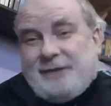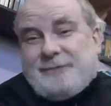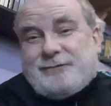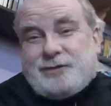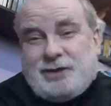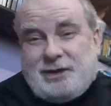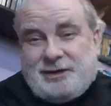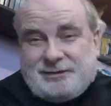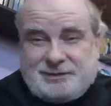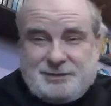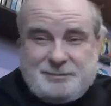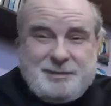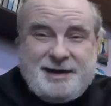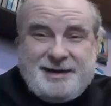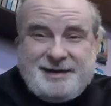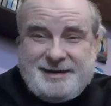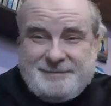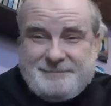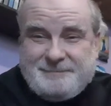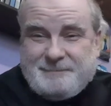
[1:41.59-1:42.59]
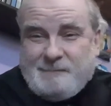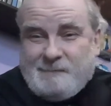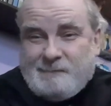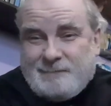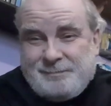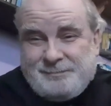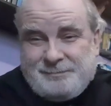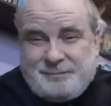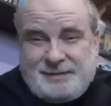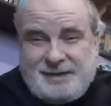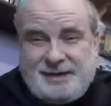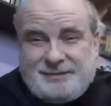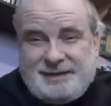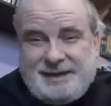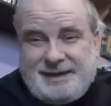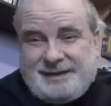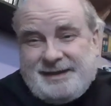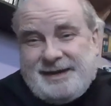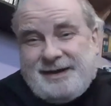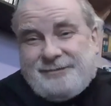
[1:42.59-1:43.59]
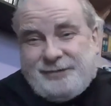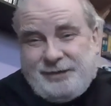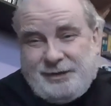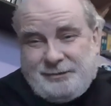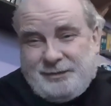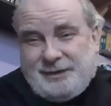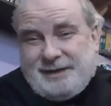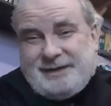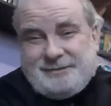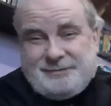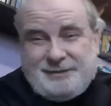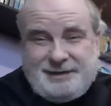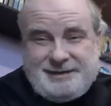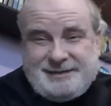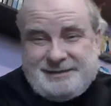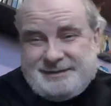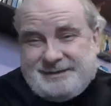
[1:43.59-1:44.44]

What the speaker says: I've talked about him nearly every week when